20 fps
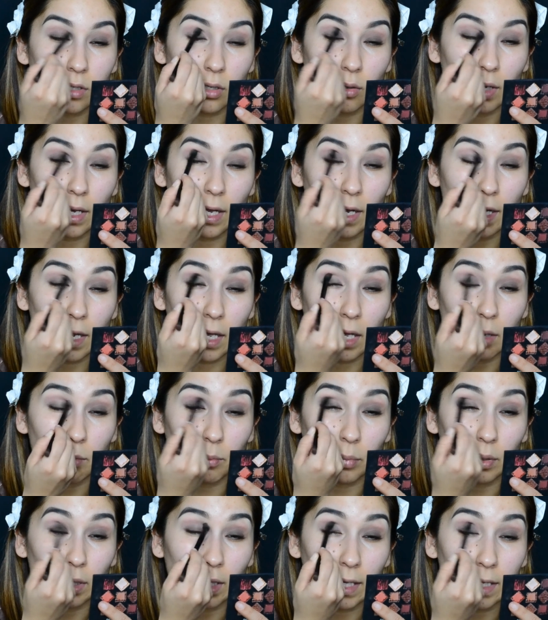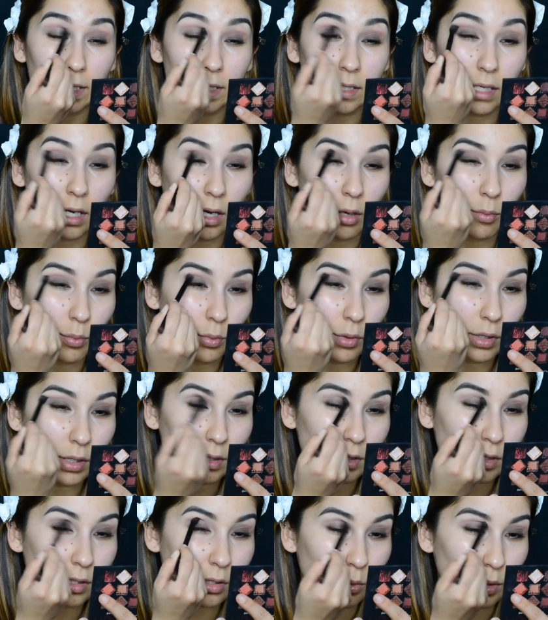go ahead and blend
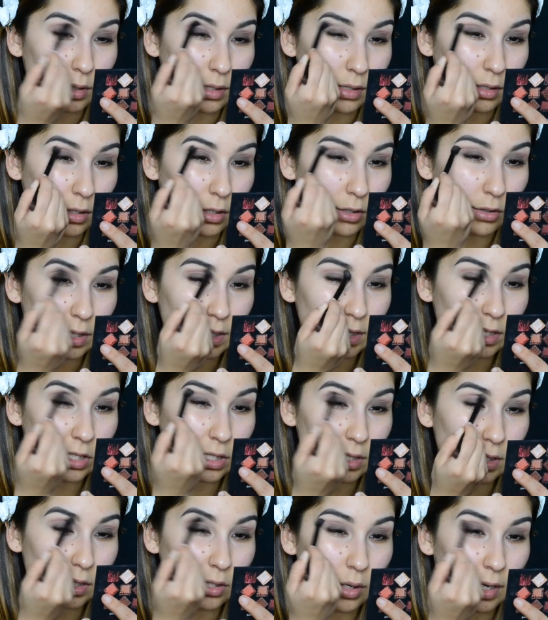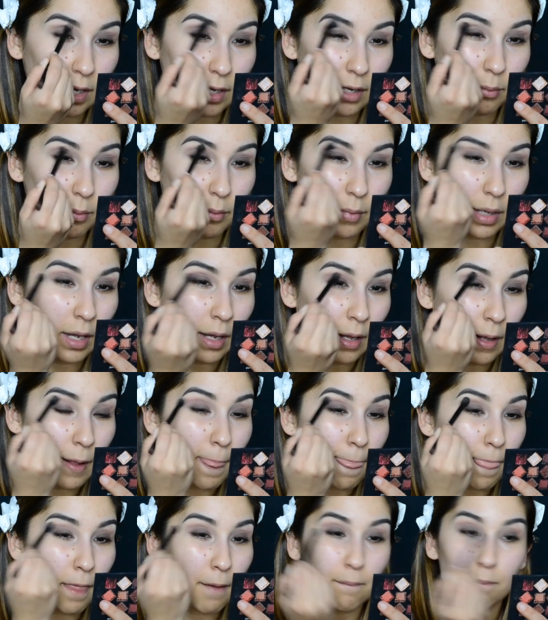upwards towards the crease just so I can
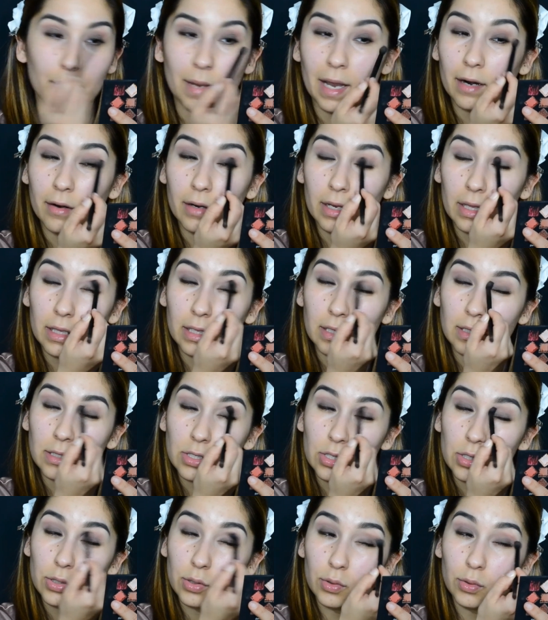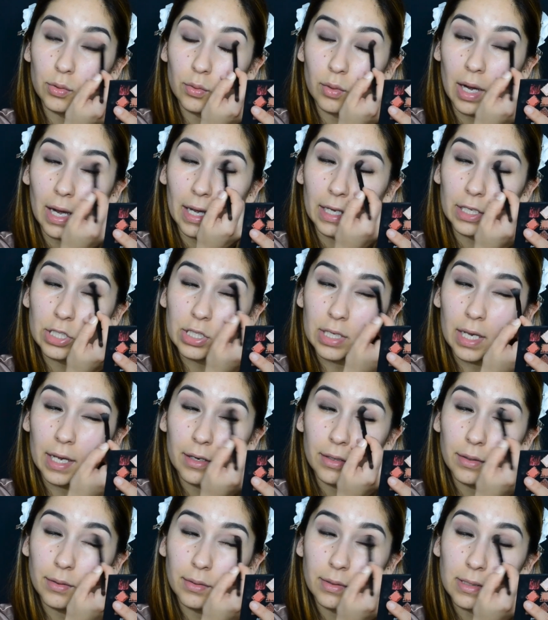marry these two
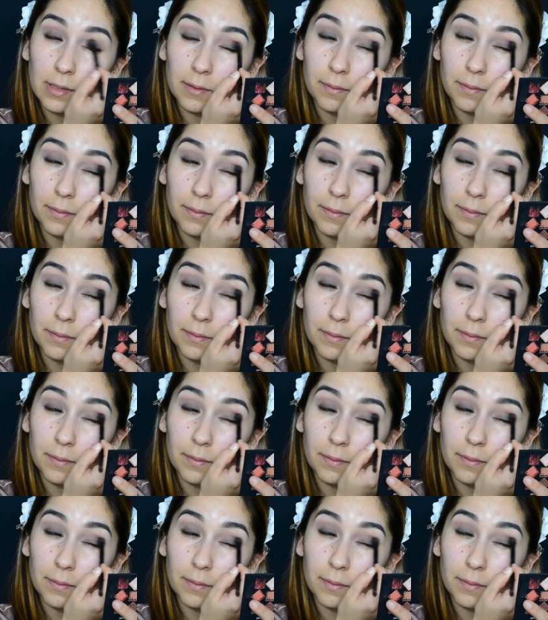eyeshadows.